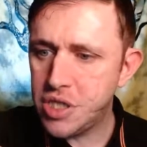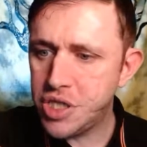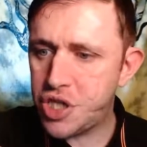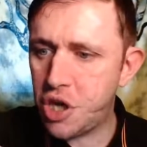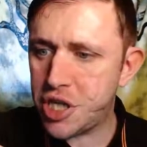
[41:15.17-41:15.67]

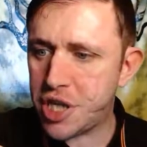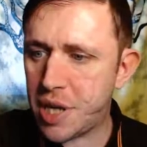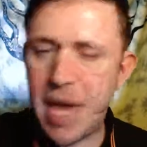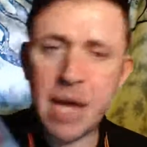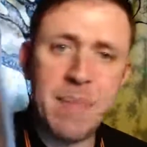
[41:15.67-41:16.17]
Choosing to
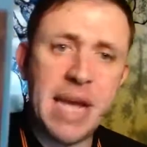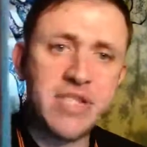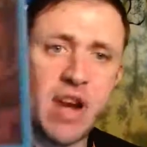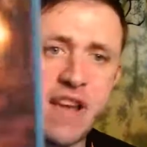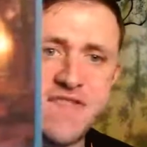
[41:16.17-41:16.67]
make
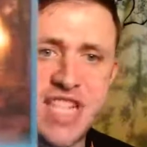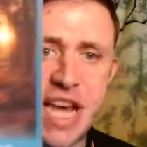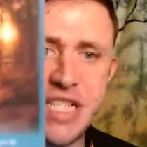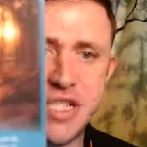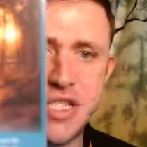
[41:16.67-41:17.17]
major life
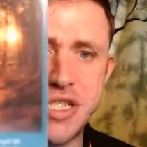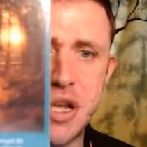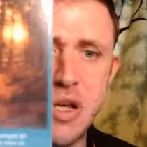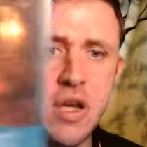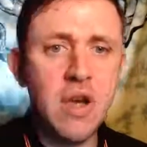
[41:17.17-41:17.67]
changes.
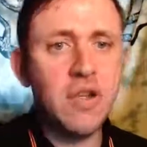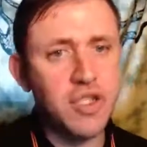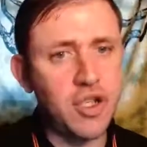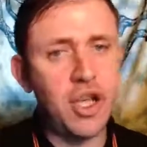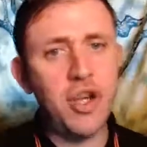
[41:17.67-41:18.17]

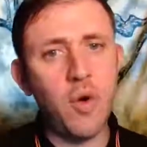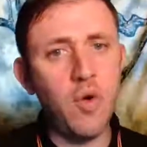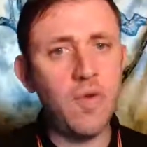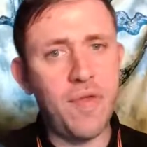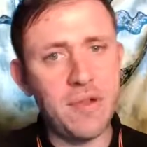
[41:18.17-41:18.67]
So you
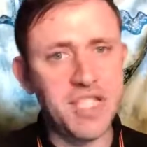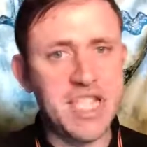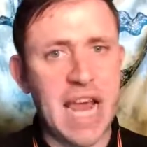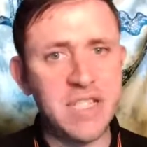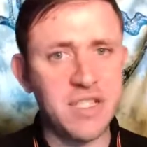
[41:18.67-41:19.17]
know there's
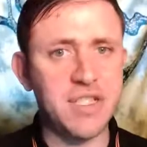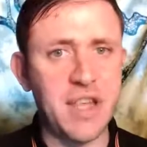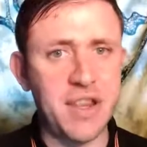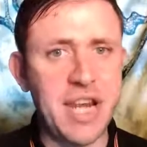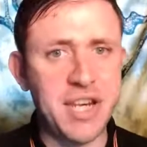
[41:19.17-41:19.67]
changes
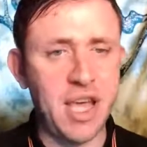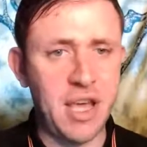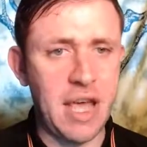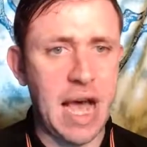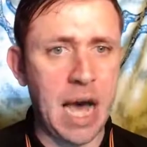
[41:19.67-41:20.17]
that need
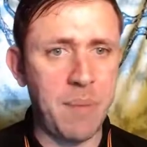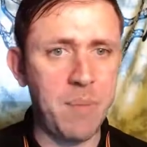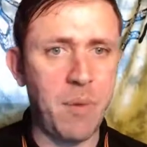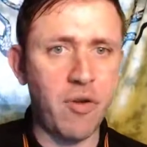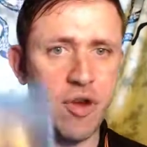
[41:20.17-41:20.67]
to happen,
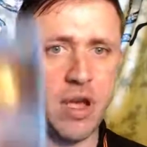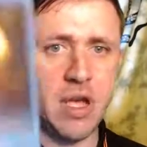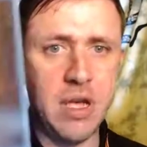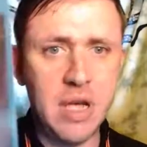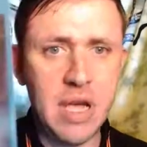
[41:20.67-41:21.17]

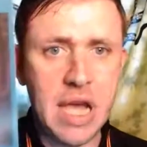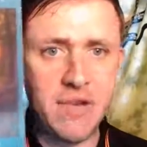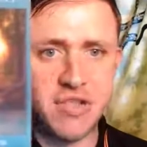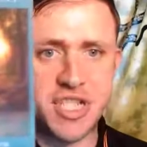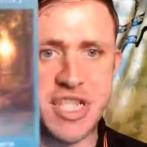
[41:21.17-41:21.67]
Margaret, and
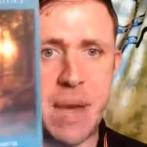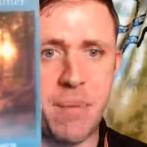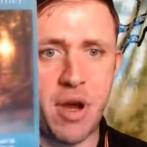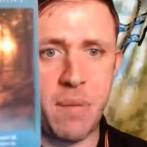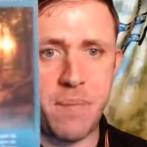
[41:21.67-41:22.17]
you're
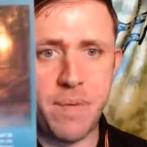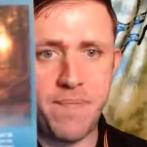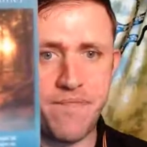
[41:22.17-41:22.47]
stepping up.